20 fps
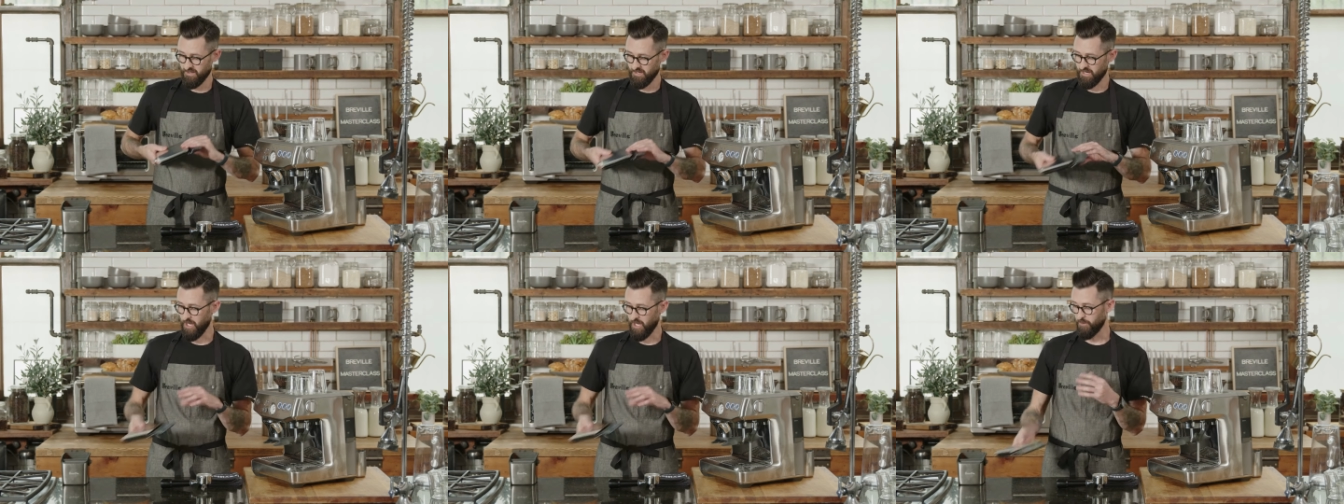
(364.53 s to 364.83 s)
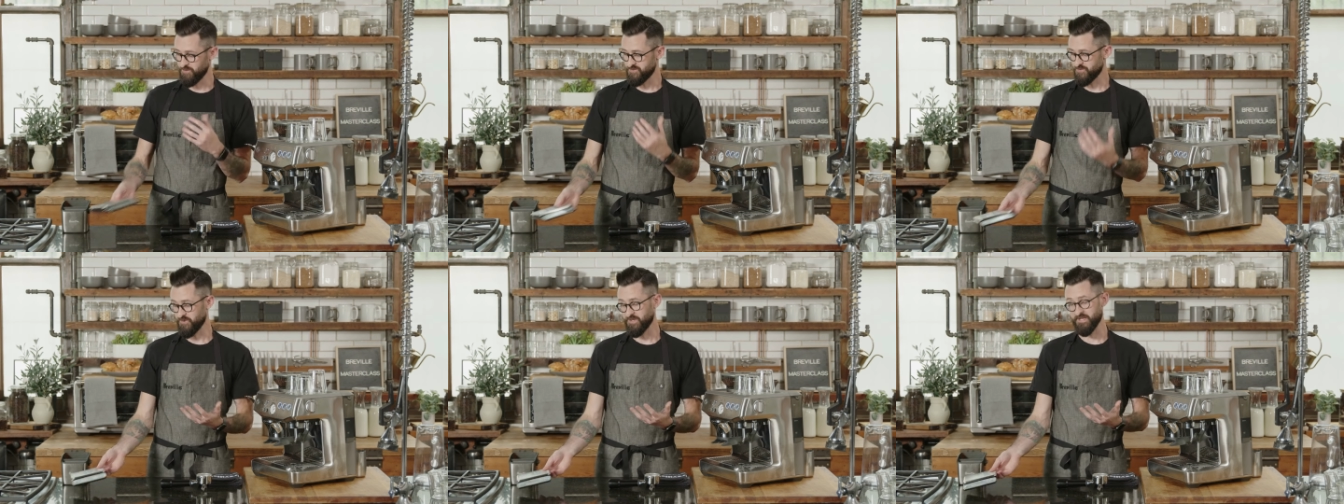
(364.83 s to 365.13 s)

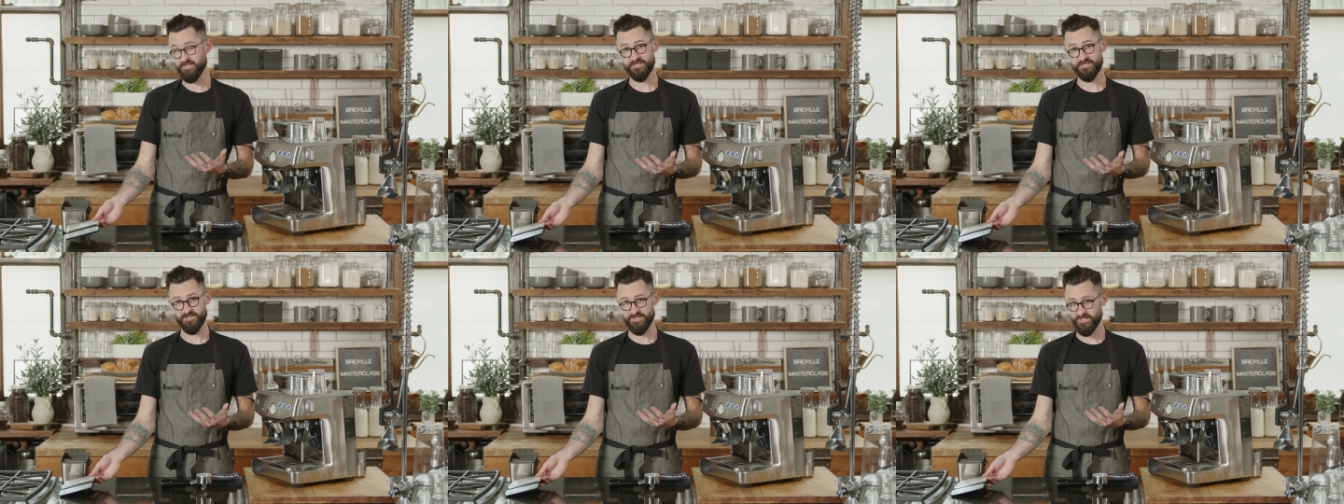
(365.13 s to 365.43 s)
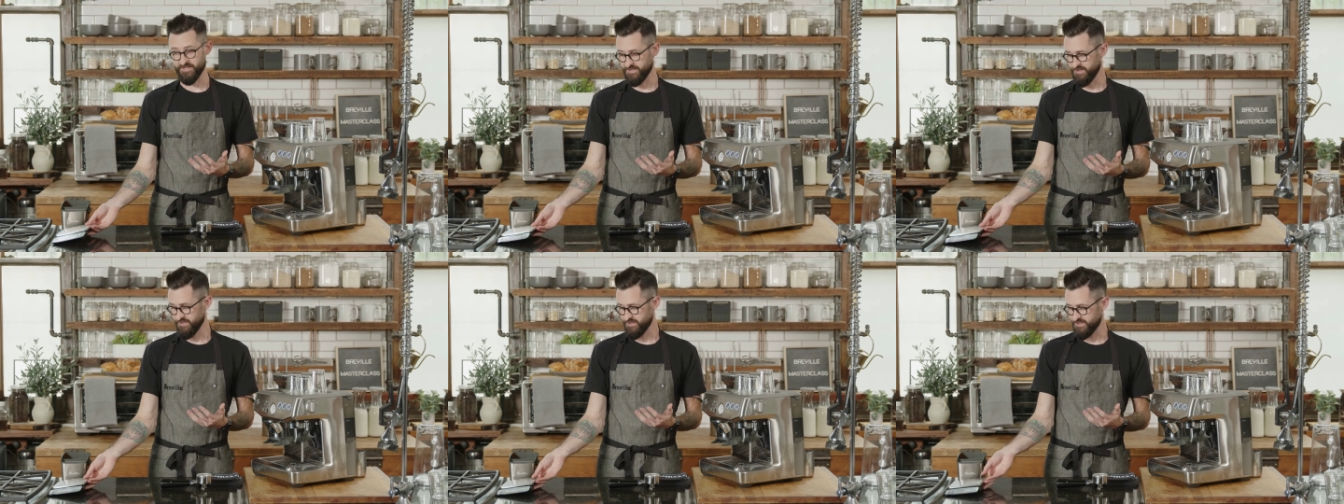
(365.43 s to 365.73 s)
helps with
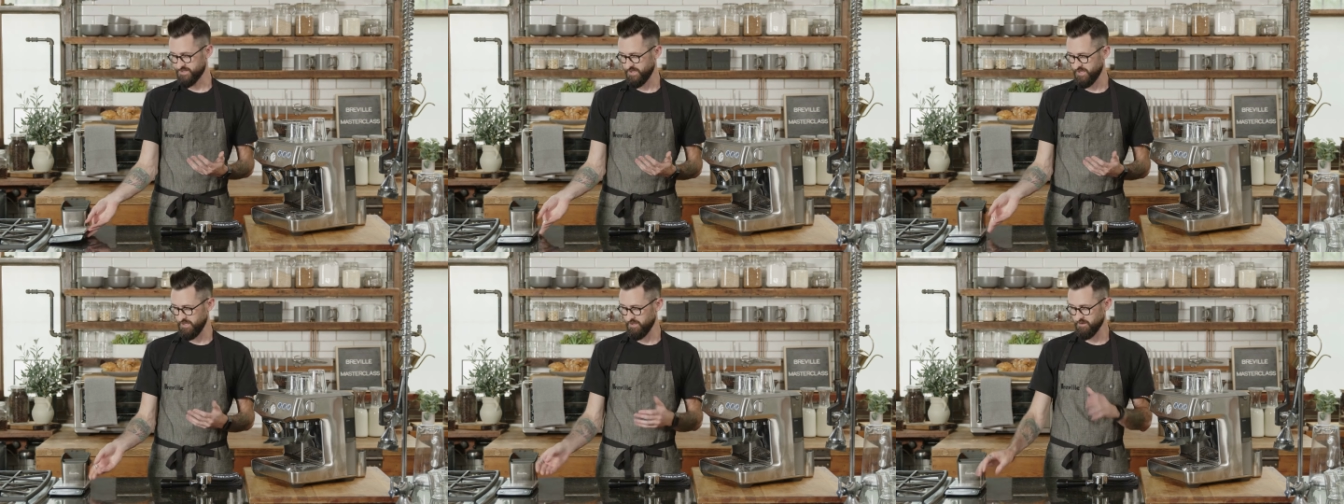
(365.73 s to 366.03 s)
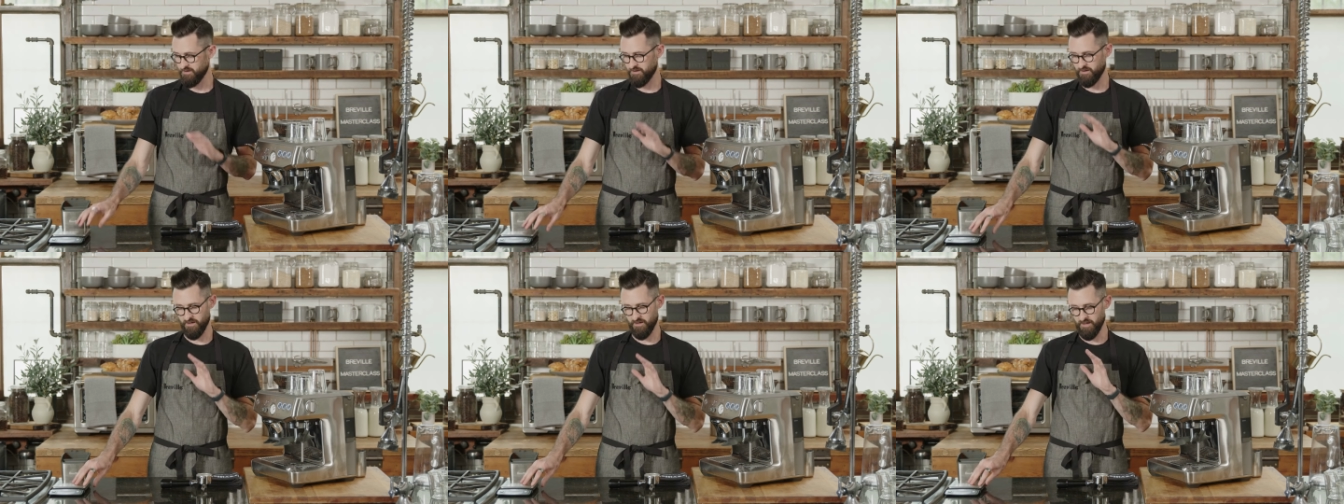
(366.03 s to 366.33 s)
consistency,
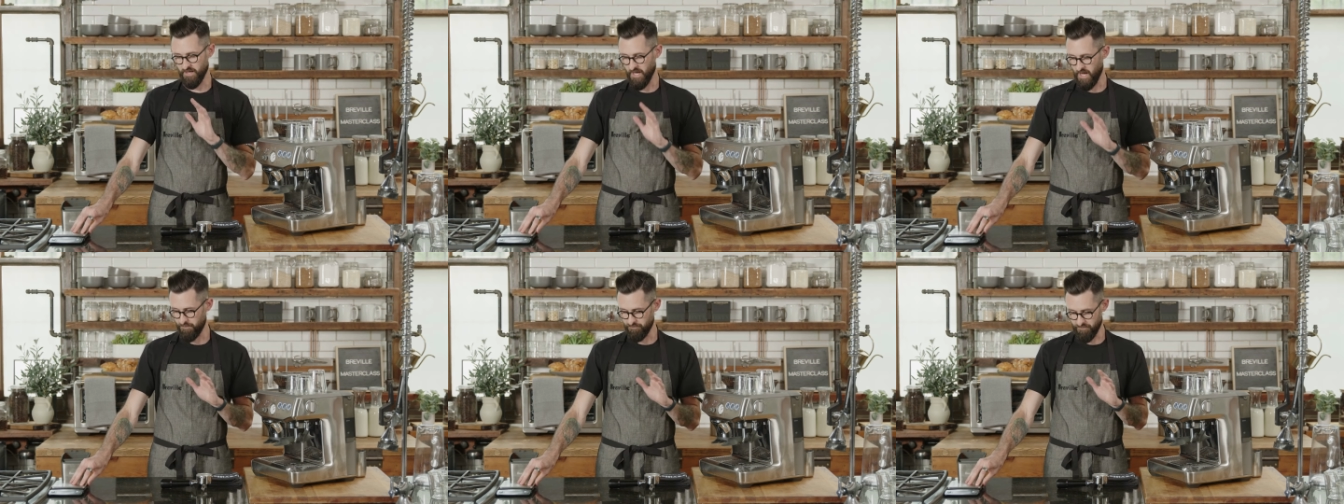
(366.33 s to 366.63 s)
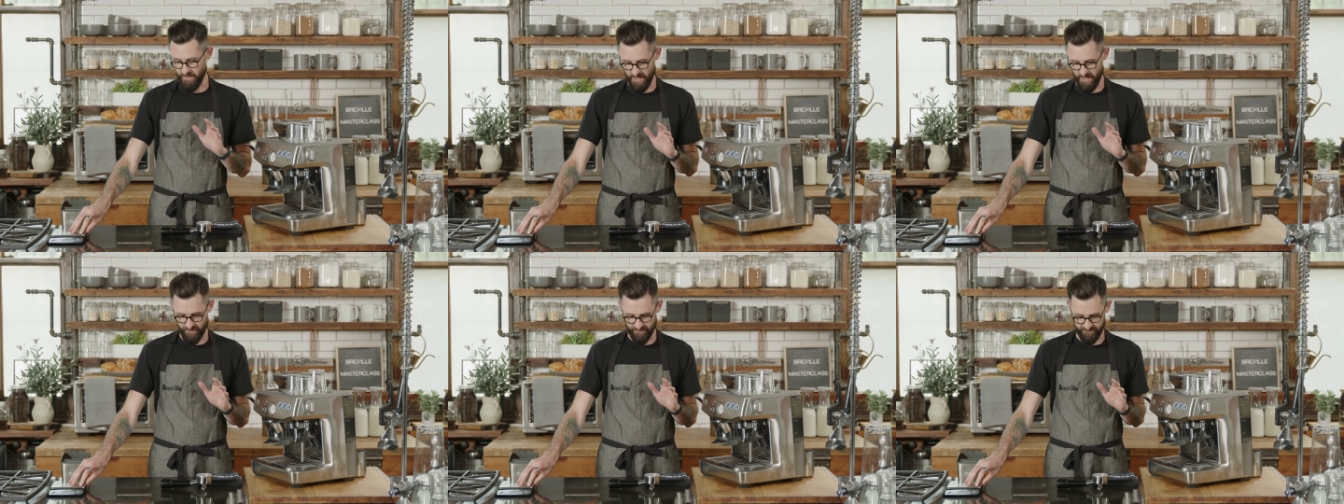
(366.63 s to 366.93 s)
not
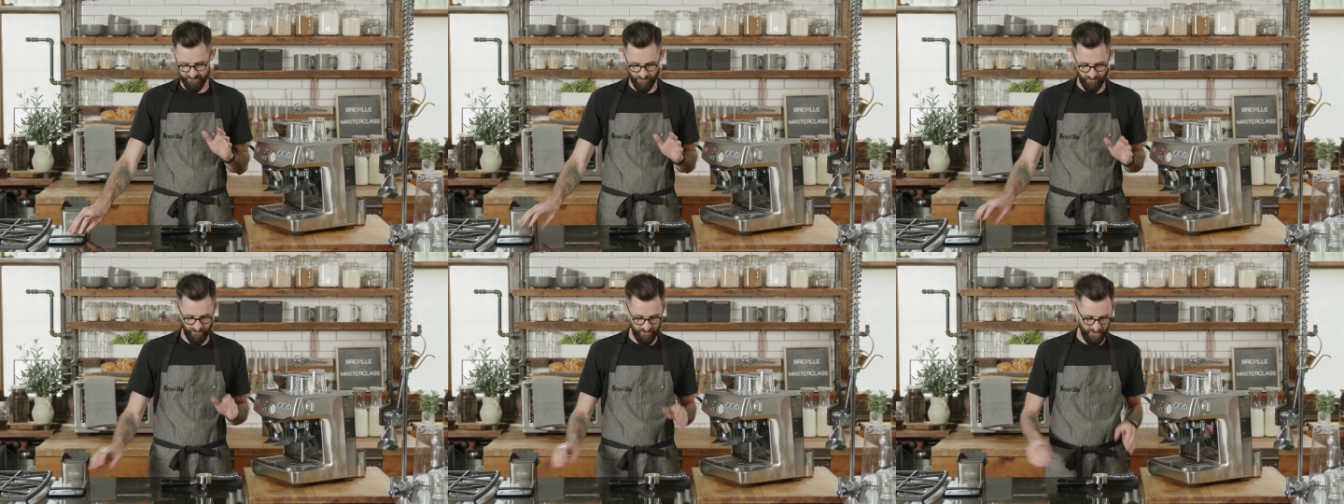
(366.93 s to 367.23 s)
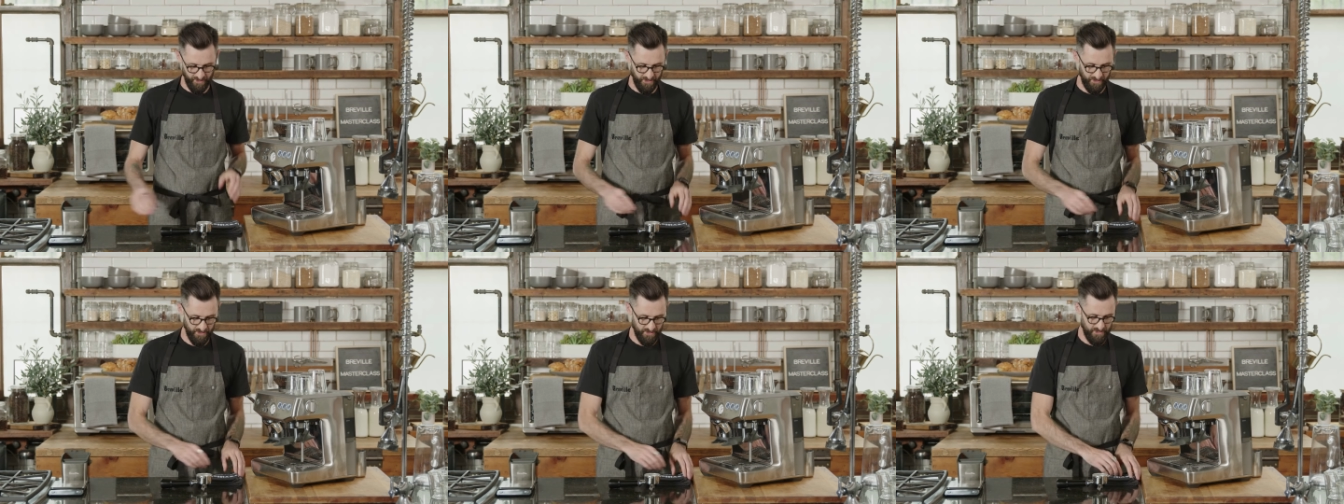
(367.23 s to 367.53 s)

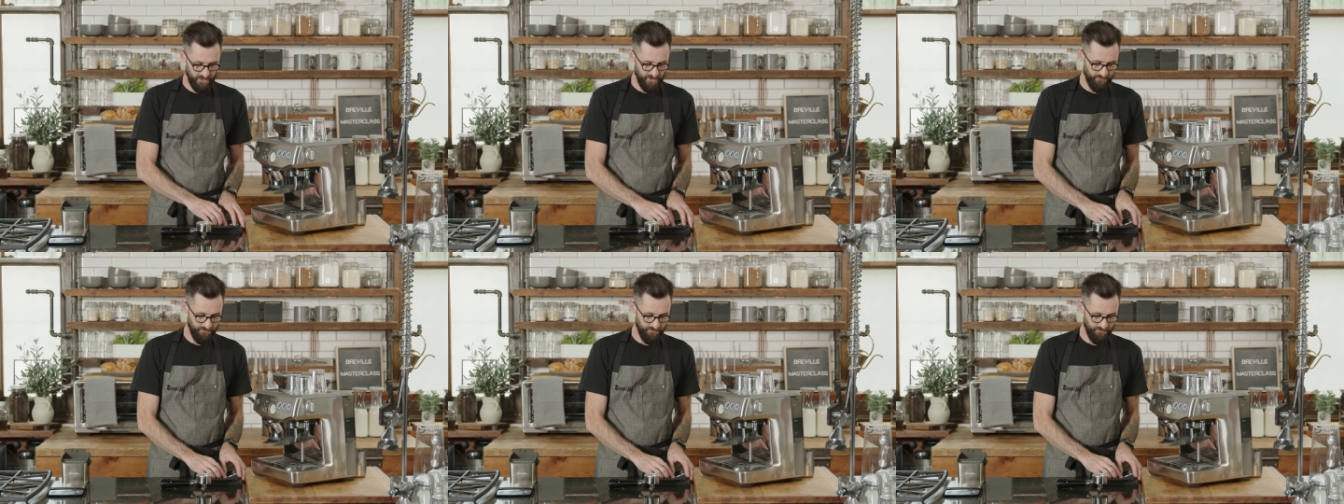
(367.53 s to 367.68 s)
mandatory,